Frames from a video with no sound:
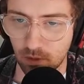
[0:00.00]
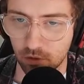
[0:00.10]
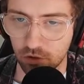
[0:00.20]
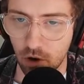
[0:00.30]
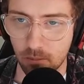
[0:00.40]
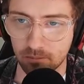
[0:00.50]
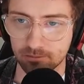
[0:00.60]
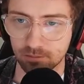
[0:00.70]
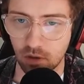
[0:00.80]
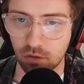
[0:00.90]
So
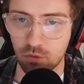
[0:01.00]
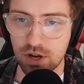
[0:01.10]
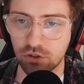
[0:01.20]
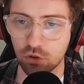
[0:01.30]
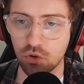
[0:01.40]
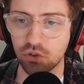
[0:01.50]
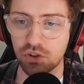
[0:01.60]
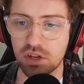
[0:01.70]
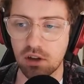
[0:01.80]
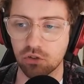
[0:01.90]
3-2
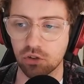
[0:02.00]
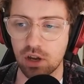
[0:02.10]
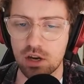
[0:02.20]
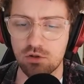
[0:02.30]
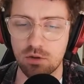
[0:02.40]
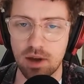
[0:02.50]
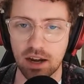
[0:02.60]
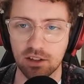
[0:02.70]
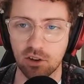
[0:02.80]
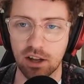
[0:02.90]
Sydney FC,
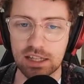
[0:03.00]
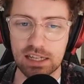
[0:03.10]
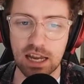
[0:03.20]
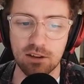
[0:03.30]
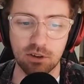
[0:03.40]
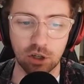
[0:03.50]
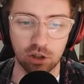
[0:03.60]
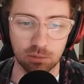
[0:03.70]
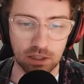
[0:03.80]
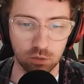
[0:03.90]
dramatic night at the end, a very
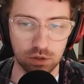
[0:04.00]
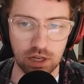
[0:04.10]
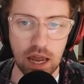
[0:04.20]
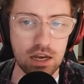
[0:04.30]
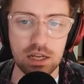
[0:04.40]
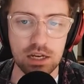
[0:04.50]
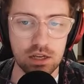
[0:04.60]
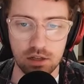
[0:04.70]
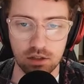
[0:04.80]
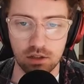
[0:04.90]
long match, which ended
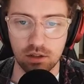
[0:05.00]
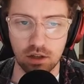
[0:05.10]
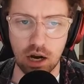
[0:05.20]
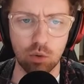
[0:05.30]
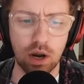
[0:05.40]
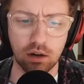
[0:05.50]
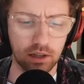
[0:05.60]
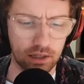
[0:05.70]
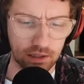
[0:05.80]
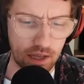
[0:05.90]
around
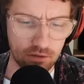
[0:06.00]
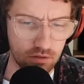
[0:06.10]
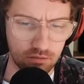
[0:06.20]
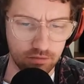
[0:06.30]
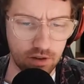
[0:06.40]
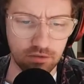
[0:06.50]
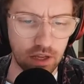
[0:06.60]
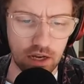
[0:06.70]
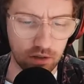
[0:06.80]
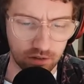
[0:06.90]
like
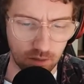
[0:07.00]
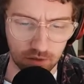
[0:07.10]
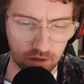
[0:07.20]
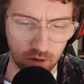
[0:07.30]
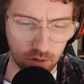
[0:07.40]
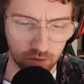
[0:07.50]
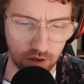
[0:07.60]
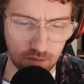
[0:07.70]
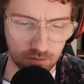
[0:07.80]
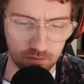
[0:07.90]
11:15 or something local time.